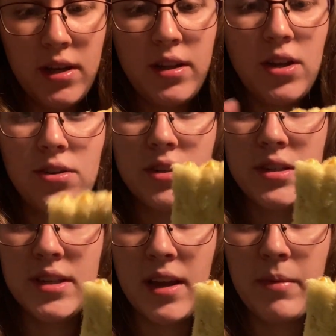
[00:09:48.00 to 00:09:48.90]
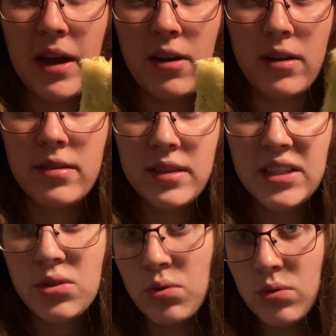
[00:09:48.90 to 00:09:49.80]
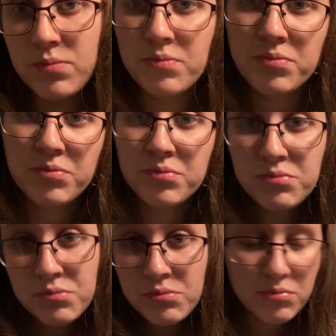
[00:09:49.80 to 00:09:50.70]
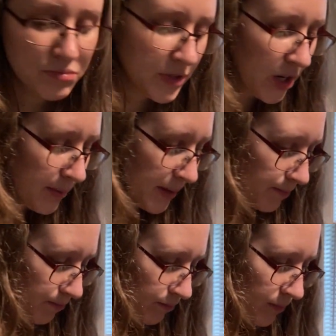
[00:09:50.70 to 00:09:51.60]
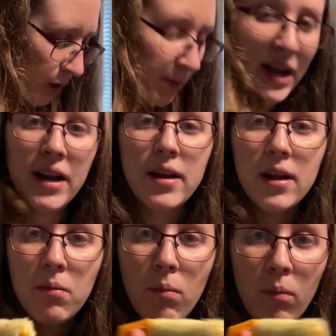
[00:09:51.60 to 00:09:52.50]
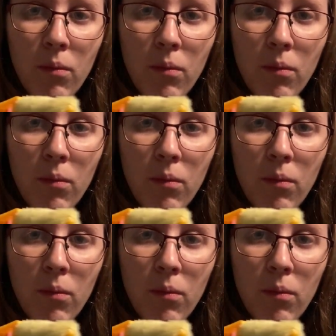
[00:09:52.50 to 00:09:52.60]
and then you just stick it back on. That's cool. That'll be handy.